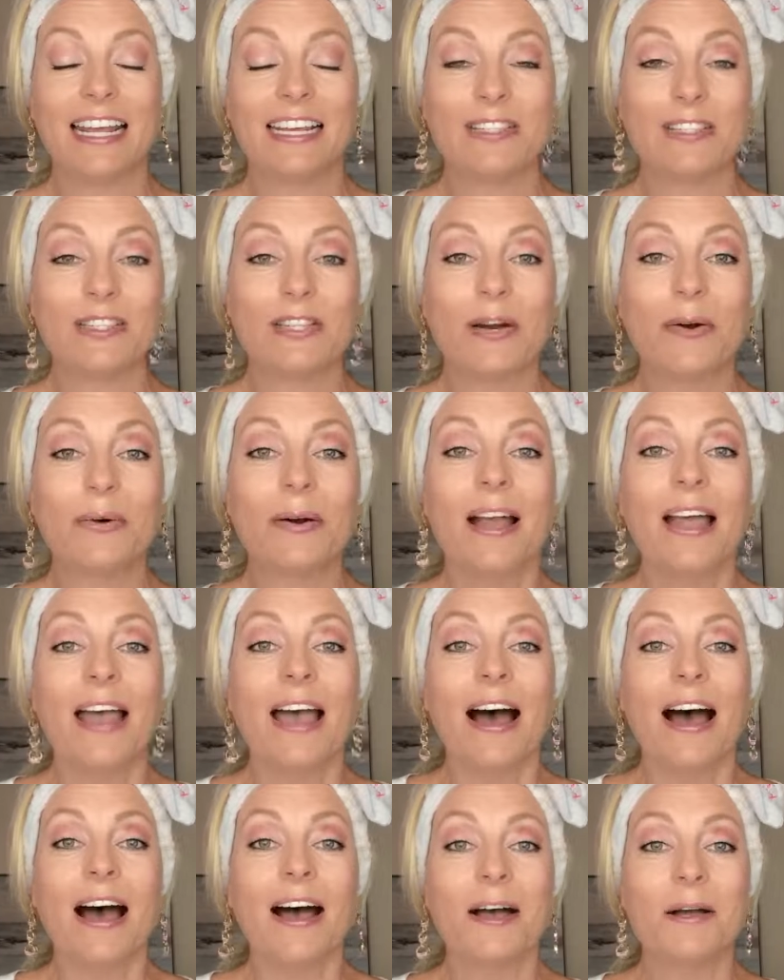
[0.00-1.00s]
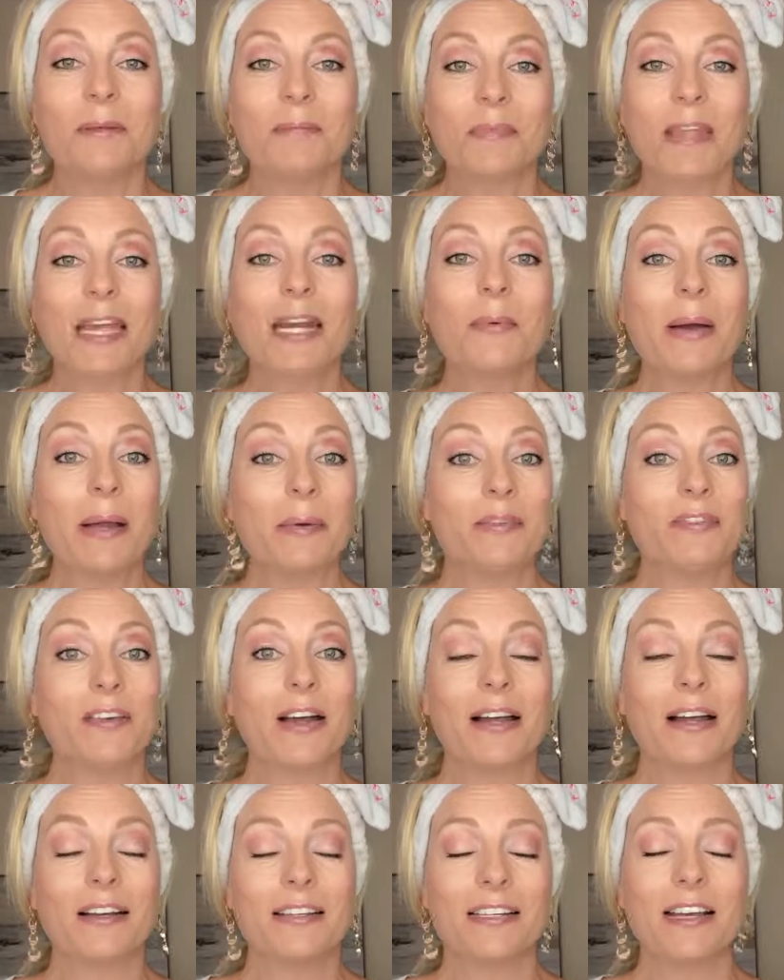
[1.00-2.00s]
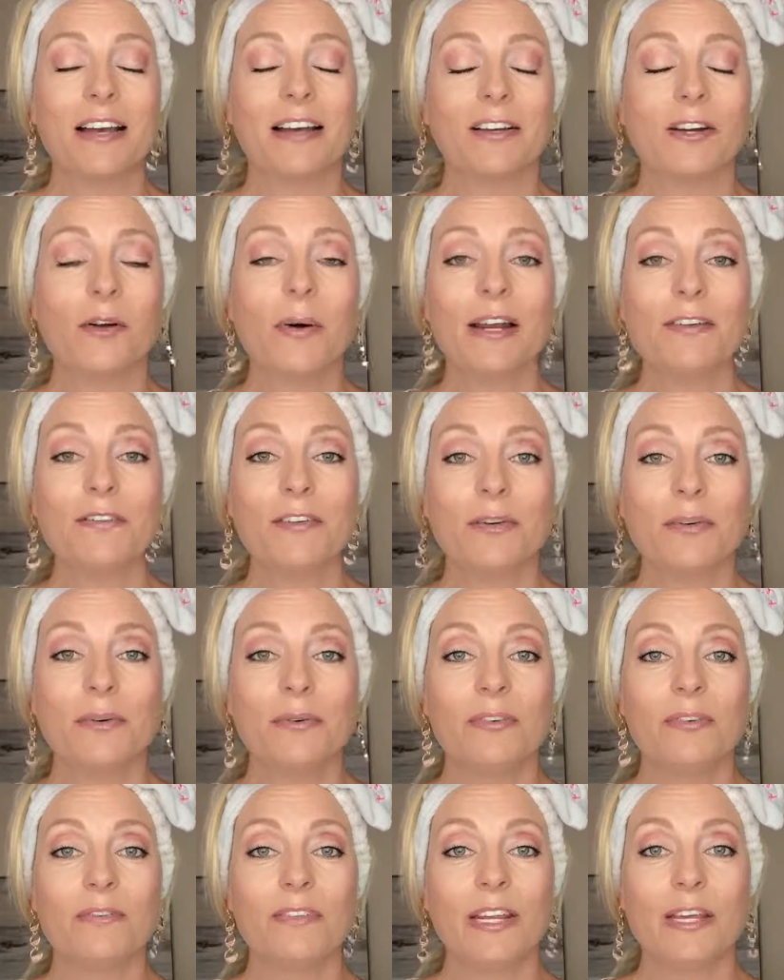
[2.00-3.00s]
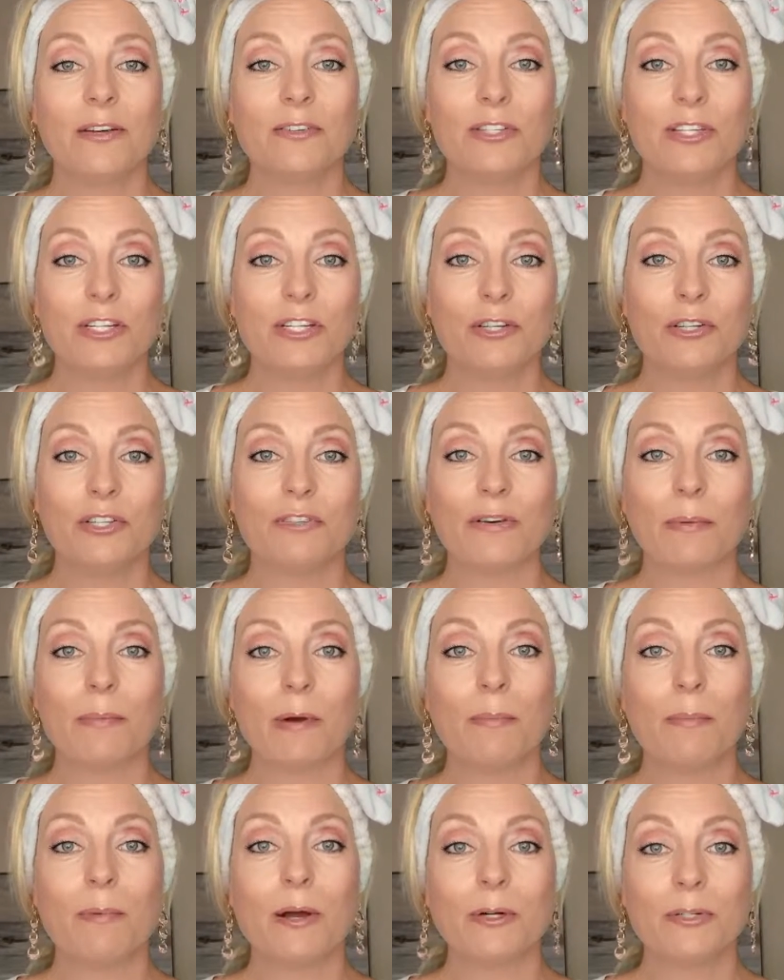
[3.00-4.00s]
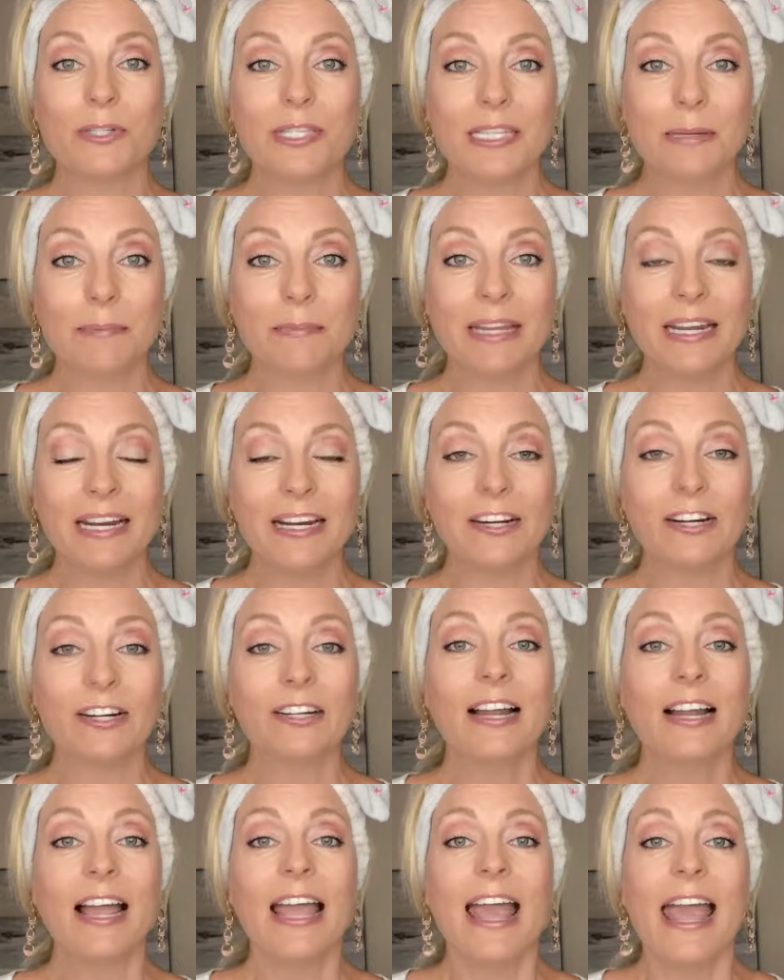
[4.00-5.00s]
And so um, anyway, we've got uh, quite a few videos to choose from. I'll post them here.